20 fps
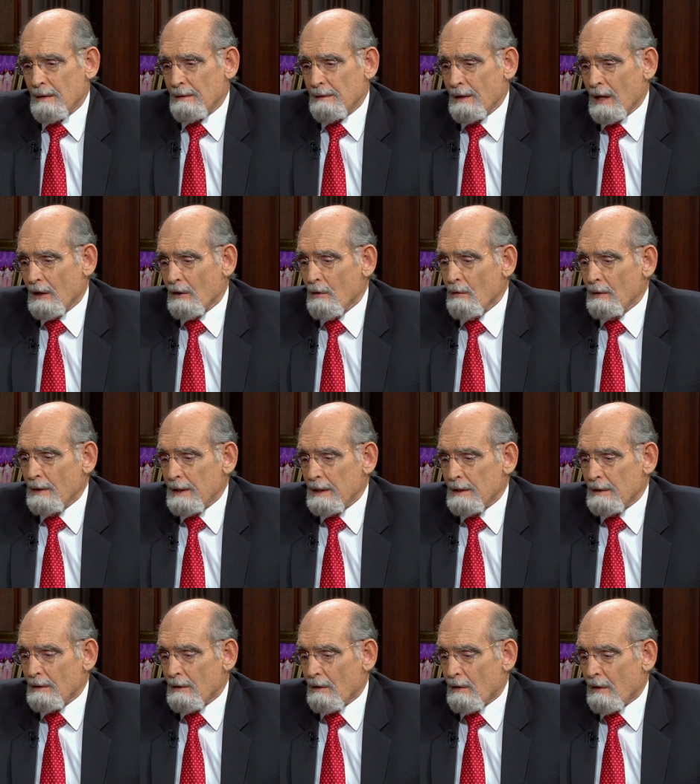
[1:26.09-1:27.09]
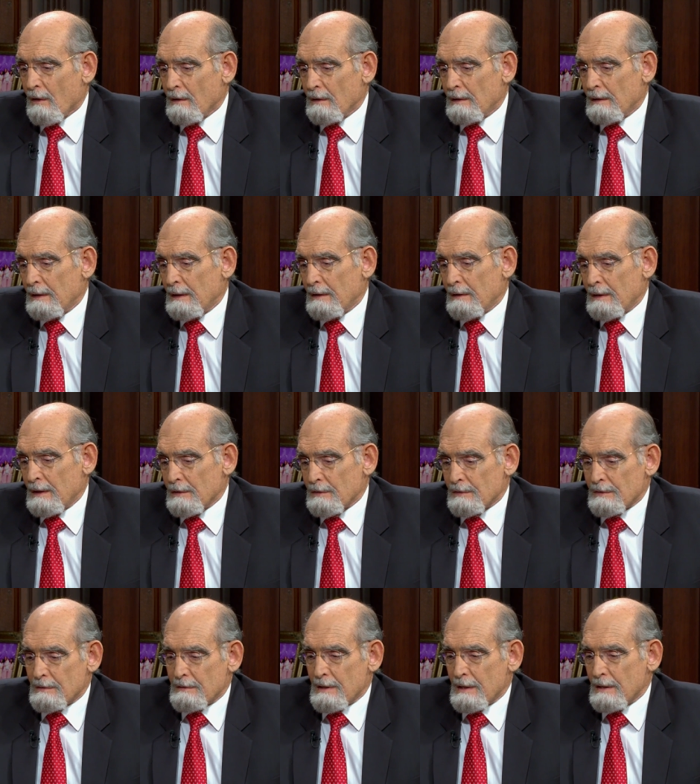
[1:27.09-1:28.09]
not only are,
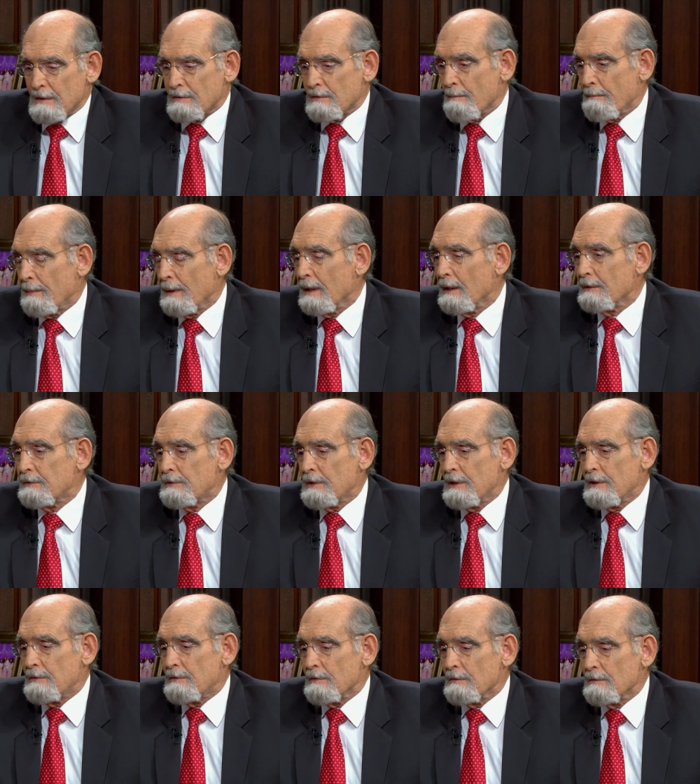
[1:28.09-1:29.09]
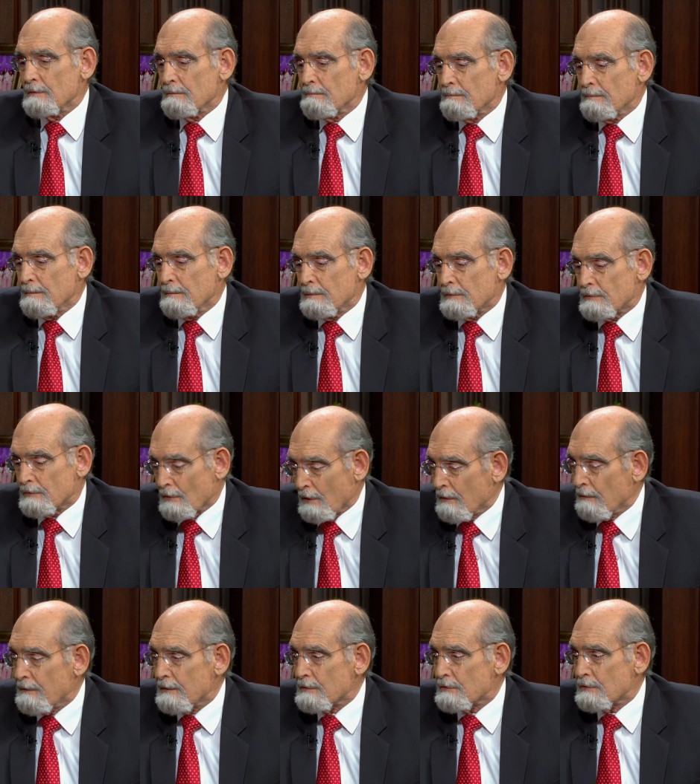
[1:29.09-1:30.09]
is his ability to
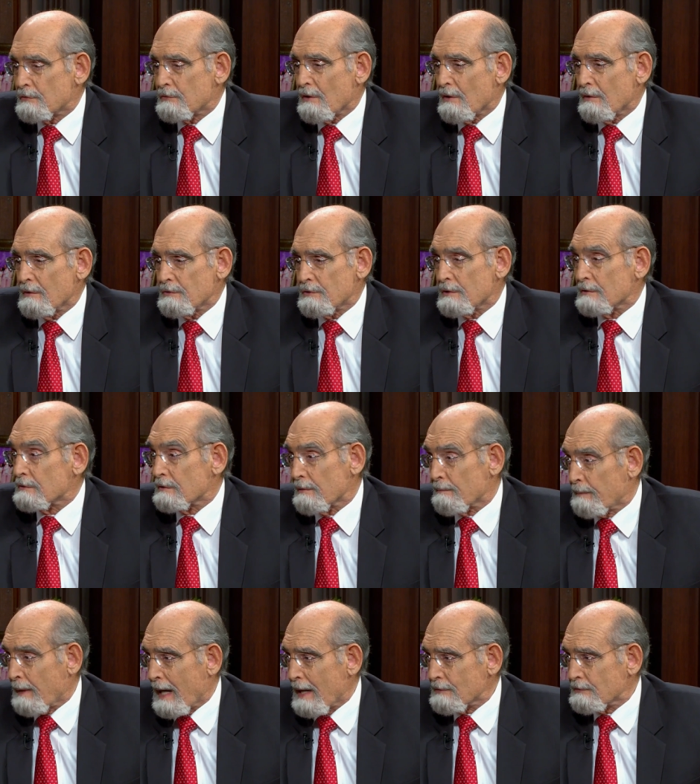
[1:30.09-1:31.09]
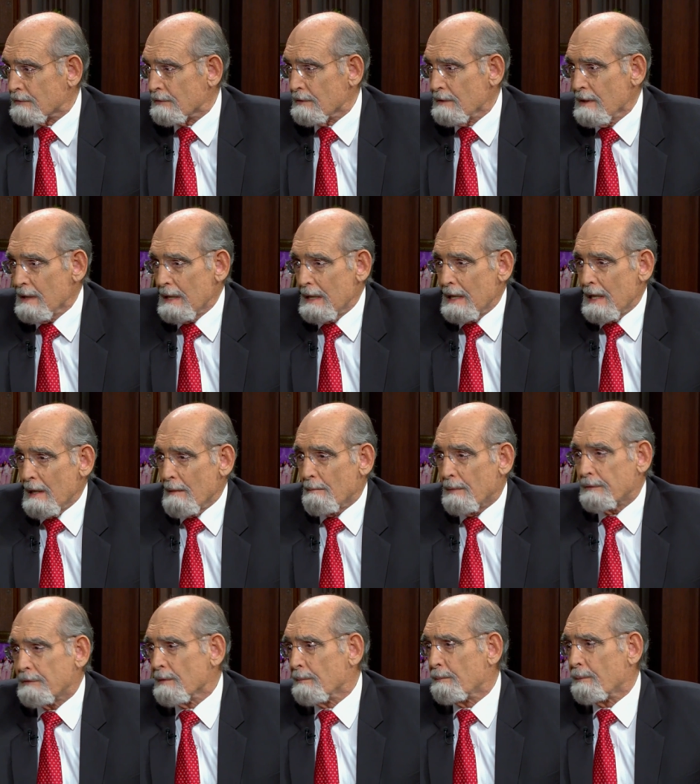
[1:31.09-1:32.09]
serve his church as the pastor, mm.
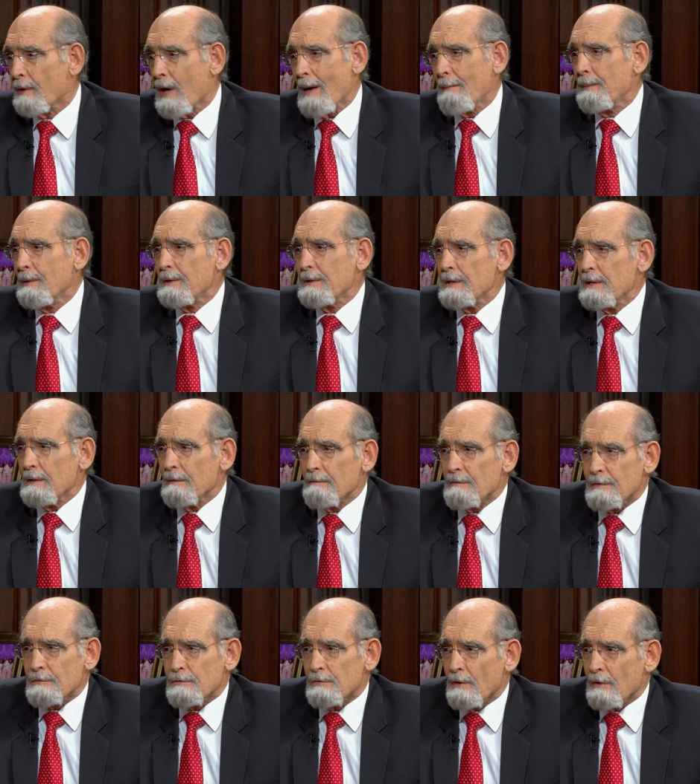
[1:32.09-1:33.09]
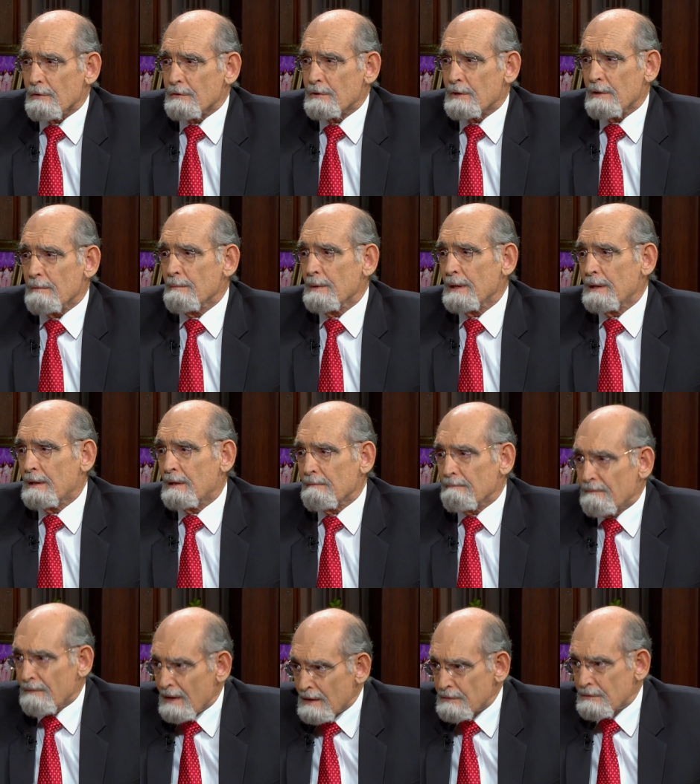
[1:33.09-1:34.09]
but the property of the church can be
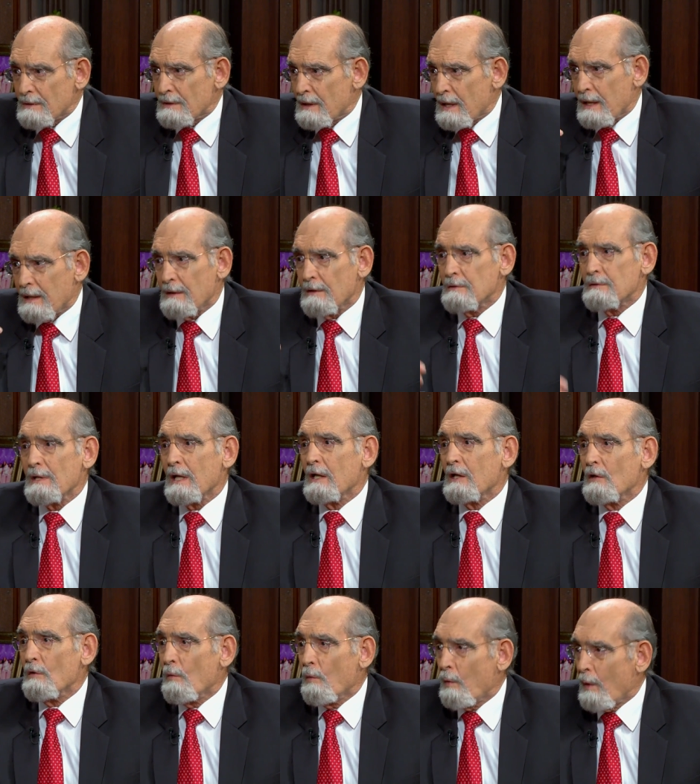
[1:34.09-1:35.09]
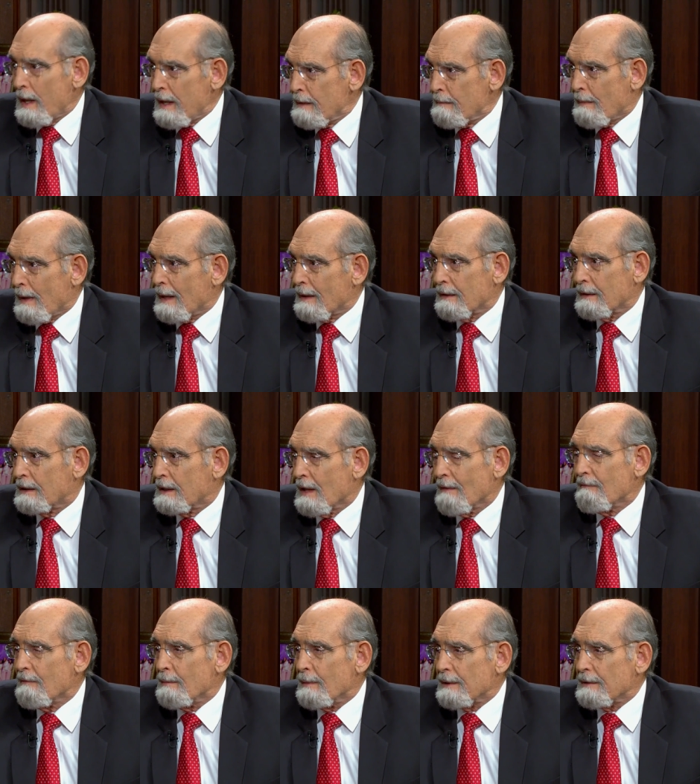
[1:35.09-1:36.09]
confiscated, taken away oh by the Lord.
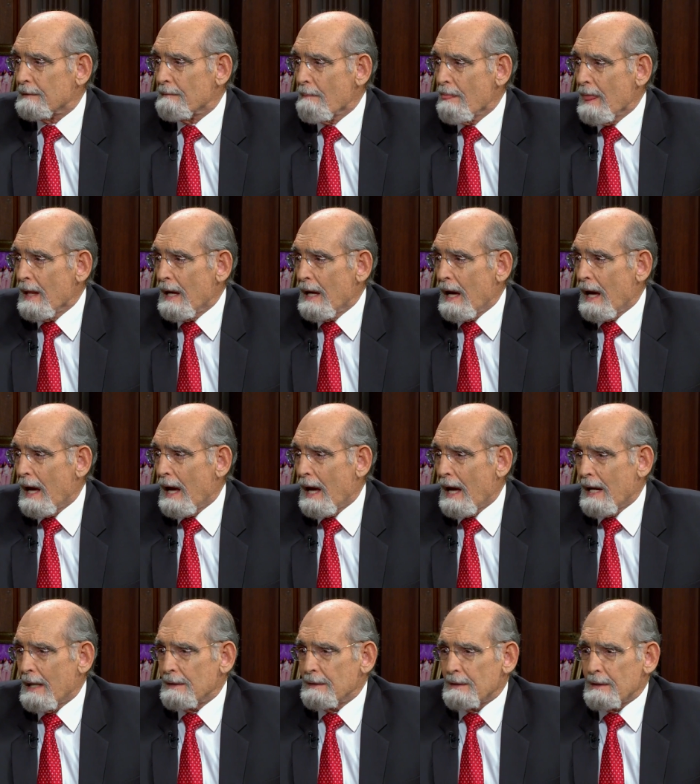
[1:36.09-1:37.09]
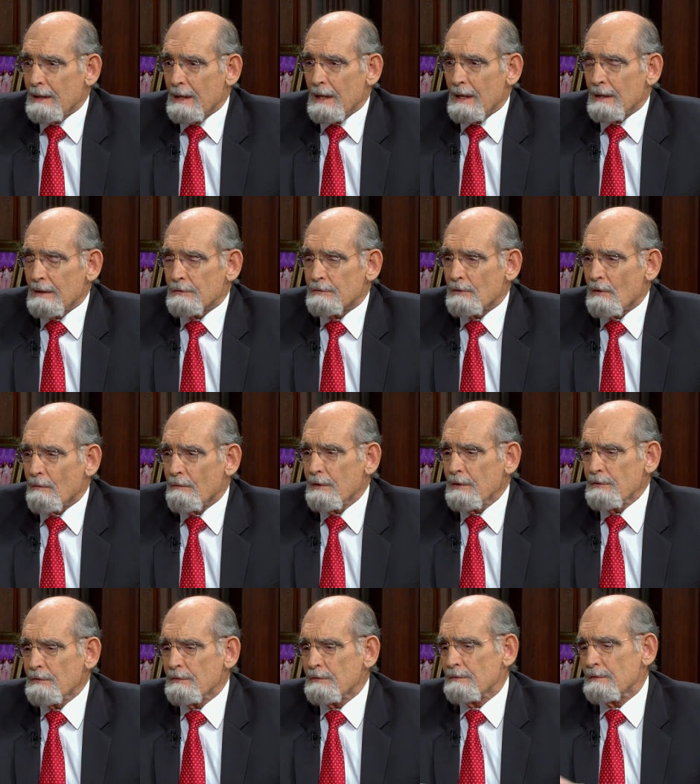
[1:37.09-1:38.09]
government. And uh, so
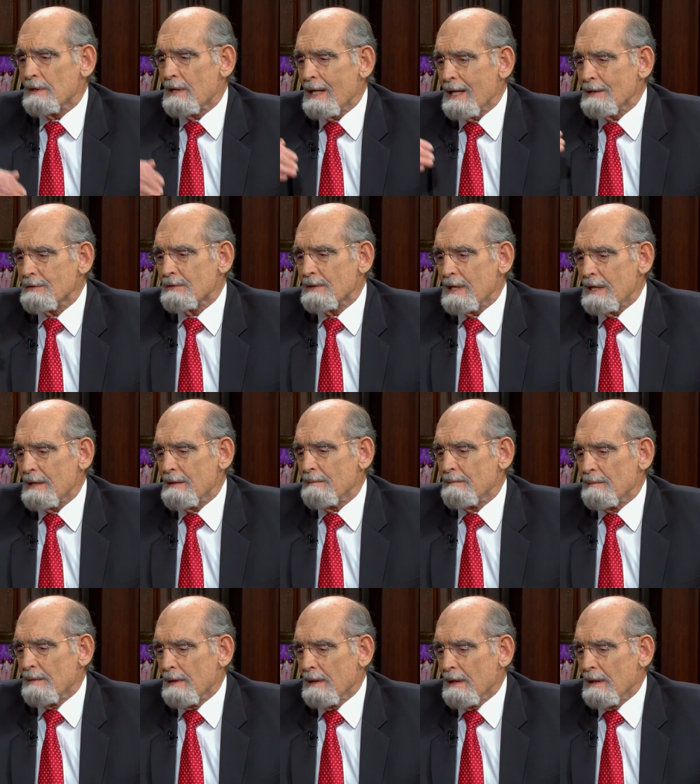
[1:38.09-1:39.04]
this has a,